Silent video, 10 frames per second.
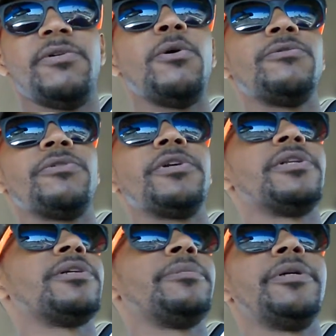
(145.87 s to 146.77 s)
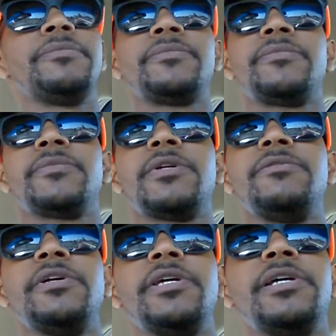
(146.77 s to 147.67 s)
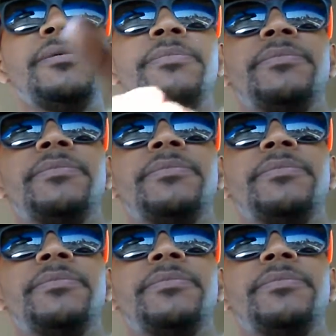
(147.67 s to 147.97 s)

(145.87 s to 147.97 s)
over it a little bit. I really am.